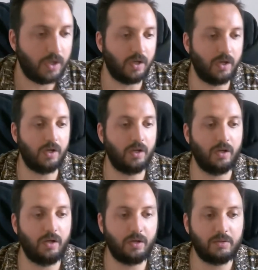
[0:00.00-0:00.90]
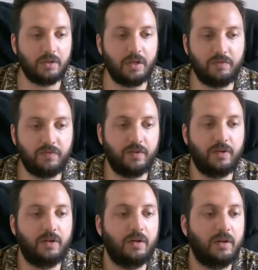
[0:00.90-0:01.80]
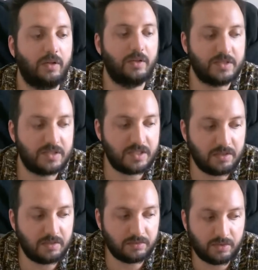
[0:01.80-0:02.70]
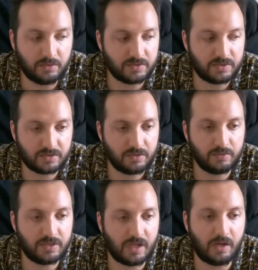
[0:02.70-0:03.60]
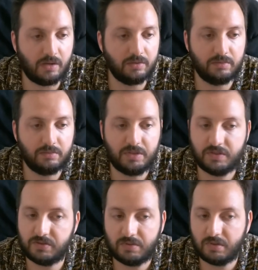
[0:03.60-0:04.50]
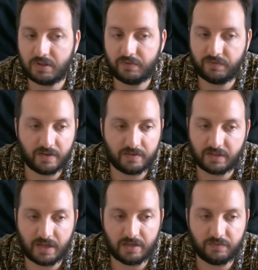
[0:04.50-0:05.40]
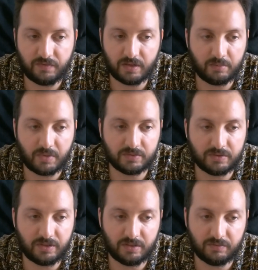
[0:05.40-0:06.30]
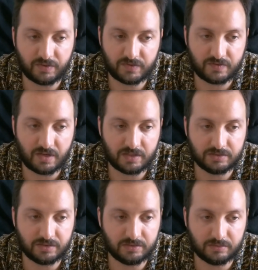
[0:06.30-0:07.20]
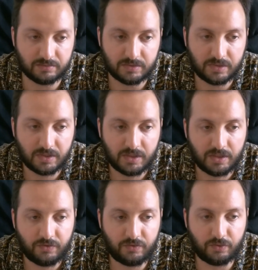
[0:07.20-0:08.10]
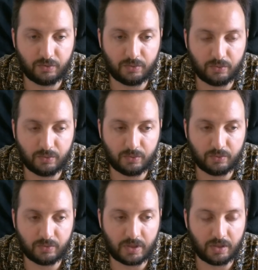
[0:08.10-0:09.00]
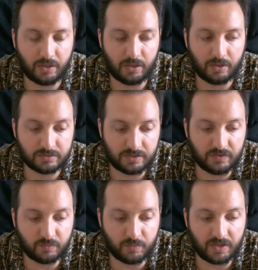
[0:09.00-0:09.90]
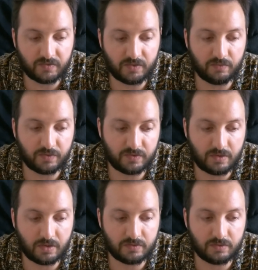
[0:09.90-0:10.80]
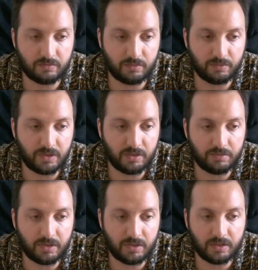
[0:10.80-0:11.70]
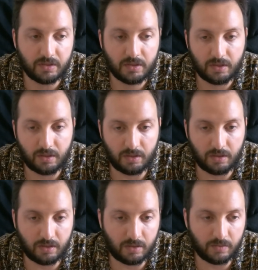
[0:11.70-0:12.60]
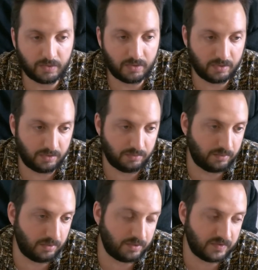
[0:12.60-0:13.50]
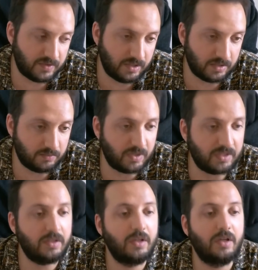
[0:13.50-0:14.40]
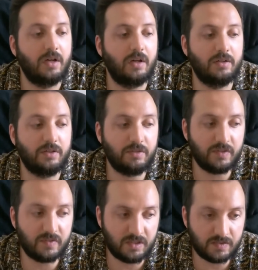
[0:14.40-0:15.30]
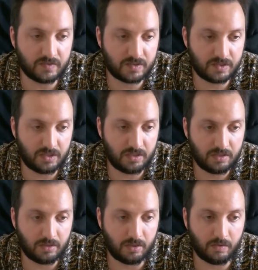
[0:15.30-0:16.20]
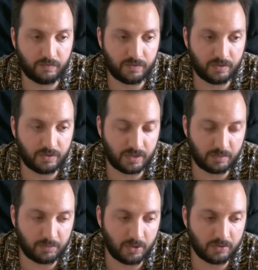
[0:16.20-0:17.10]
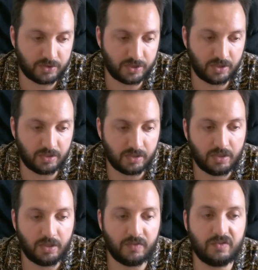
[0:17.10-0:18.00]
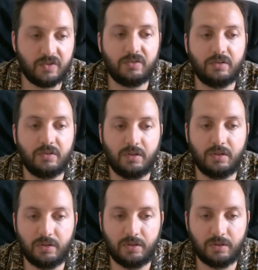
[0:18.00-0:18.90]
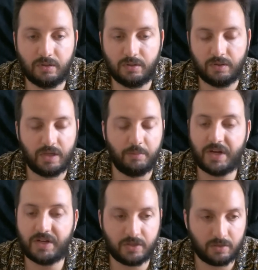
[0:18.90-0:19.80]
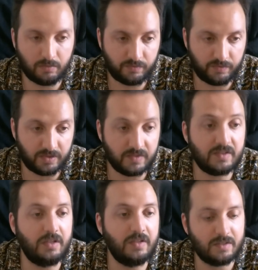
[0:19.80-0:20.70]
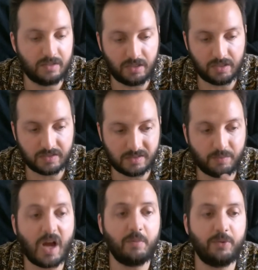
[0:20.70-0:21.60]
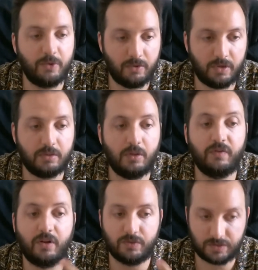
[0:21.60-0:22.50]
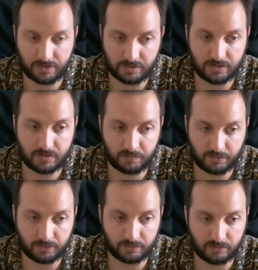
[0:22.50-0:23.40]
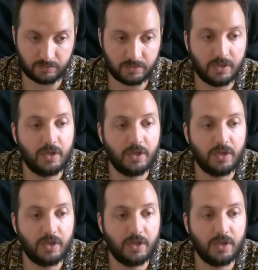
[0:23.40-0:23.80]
Uh, if uh, single nodes go down, these do not affect anything about the infrastructure though. So uh, this makes the infrastructure really, really uh, uh, resilient, but uh, the resiliency of a blockchain is not a magical thing. It's, it's, the, it's the byproduct of a consensus protocol.